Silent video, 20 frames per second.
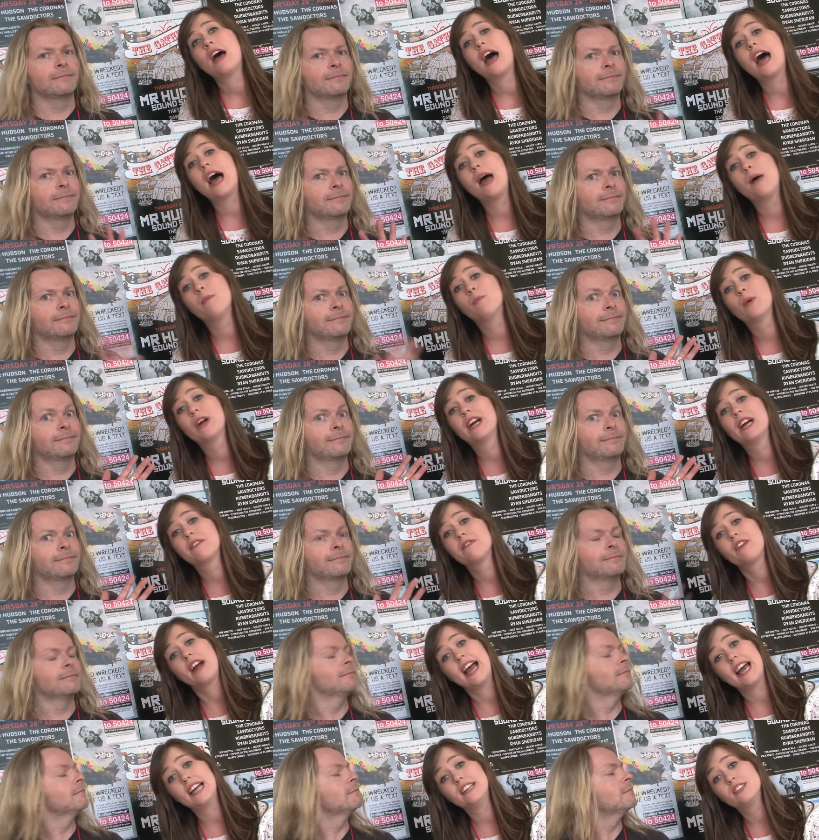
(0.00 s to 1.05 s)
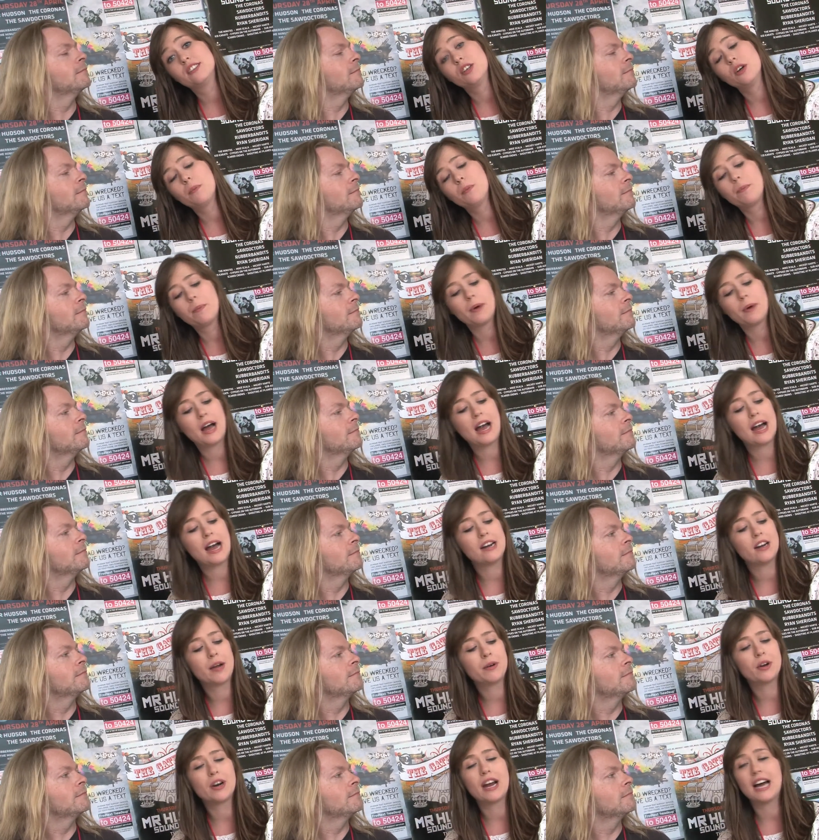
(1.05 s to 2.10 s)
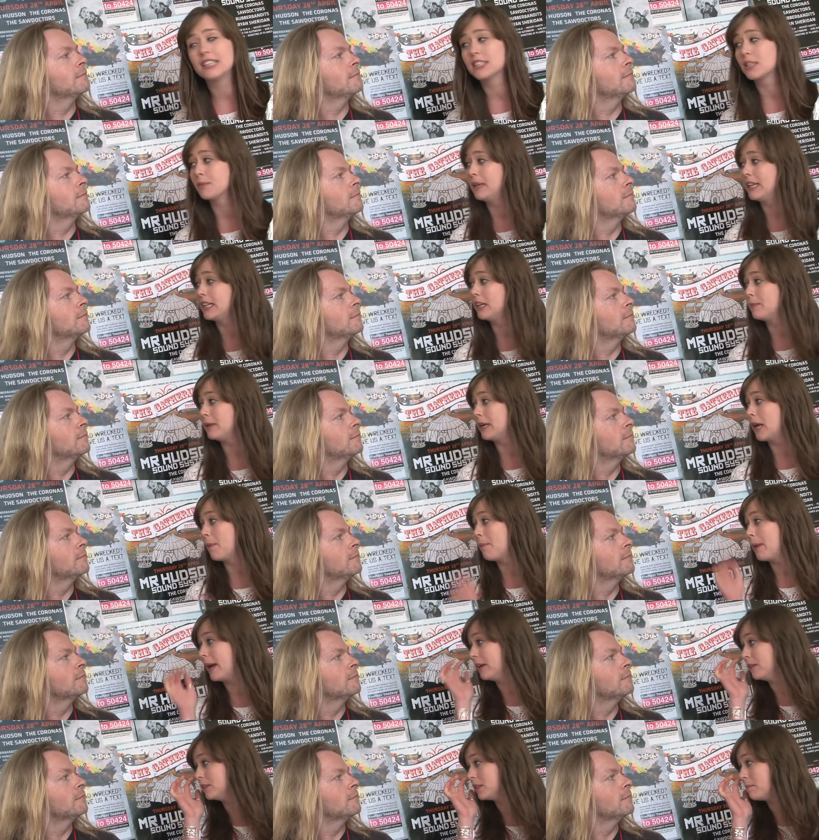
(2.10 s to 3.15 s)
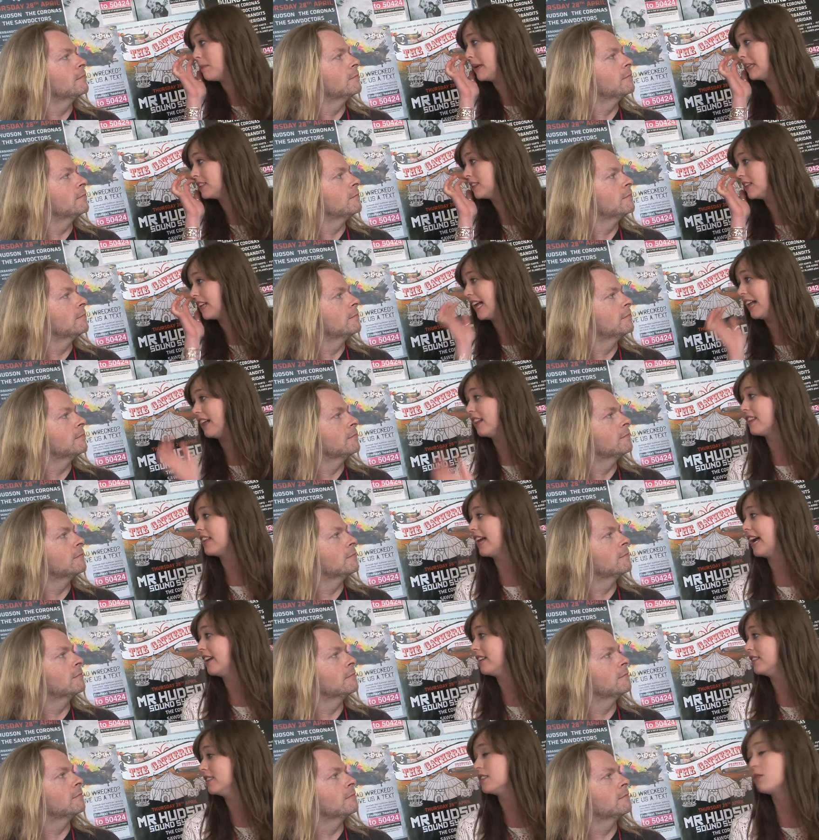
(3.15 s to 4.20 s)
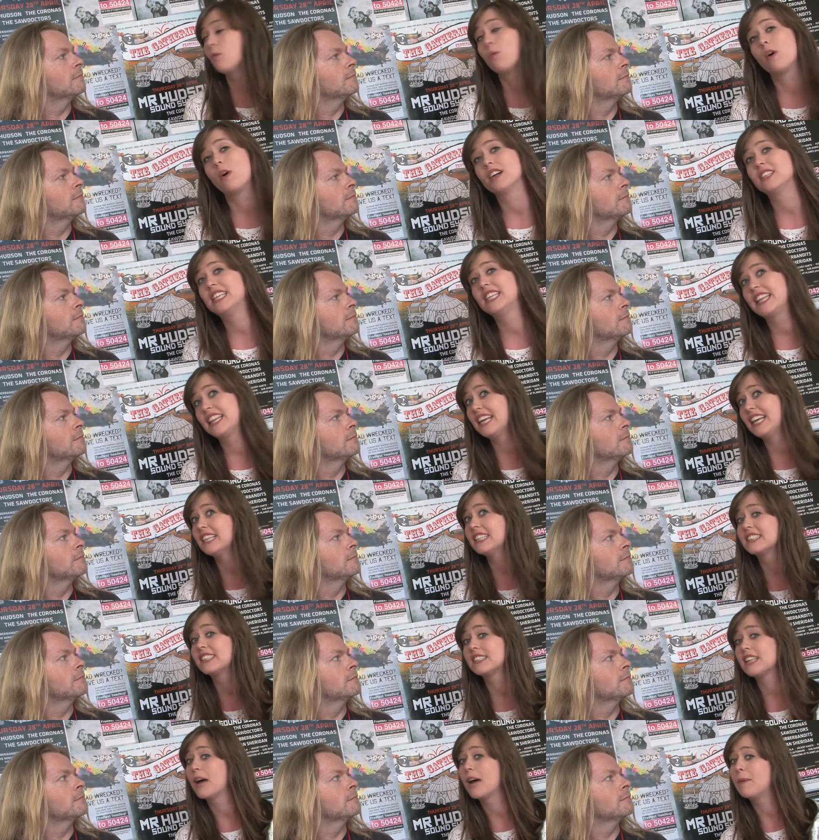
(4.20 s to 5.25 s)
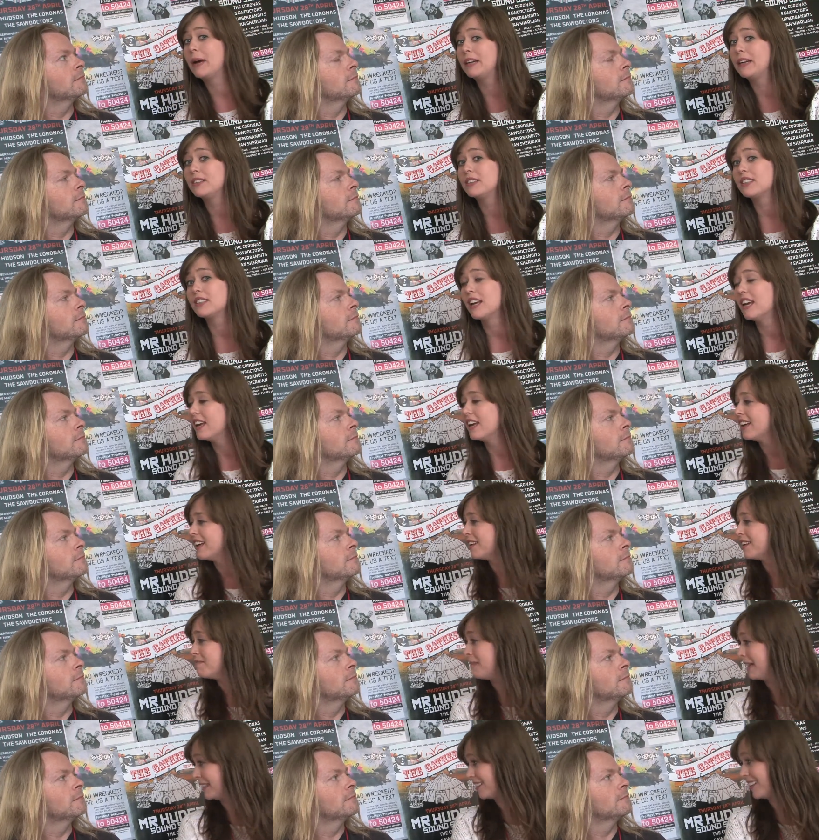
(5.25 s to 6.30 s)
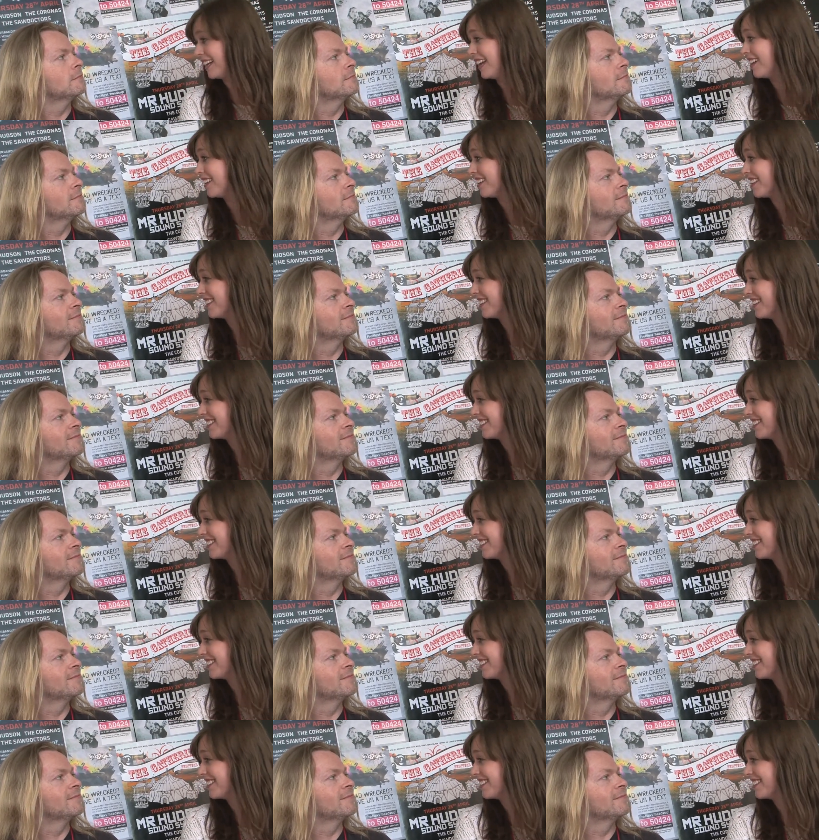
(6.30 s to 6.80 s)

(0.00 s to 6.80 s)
Speaker 1: Um, we're here for Heads Up and I'm going to ask him a little bit about mental health and what he thinks about mental health.